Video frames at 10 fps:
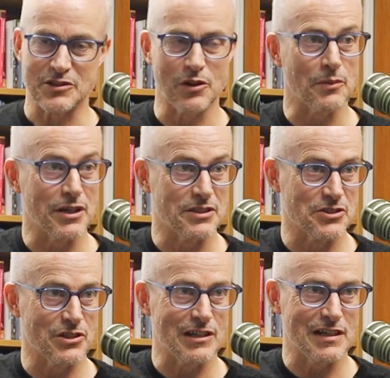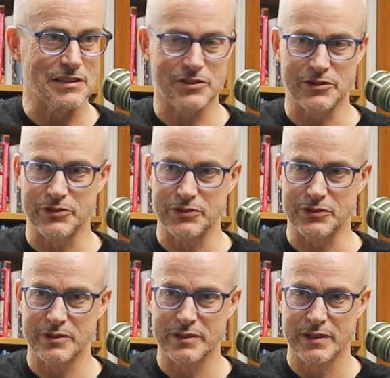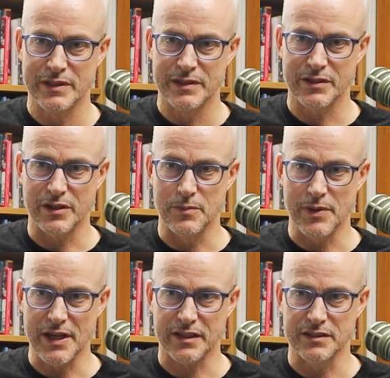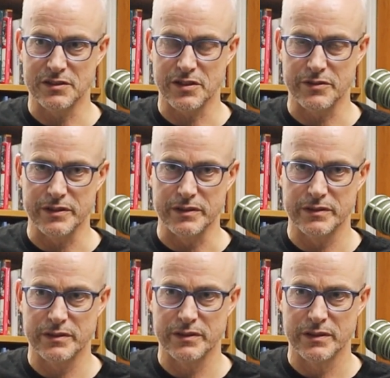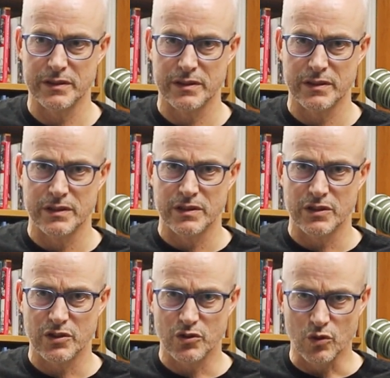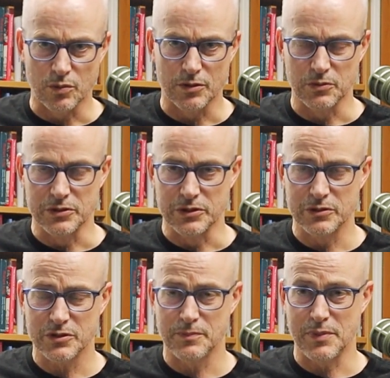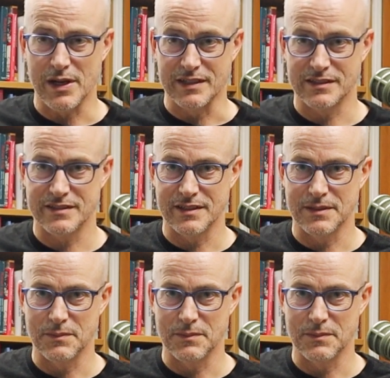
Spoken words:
not my desire to go back into the corporate world, but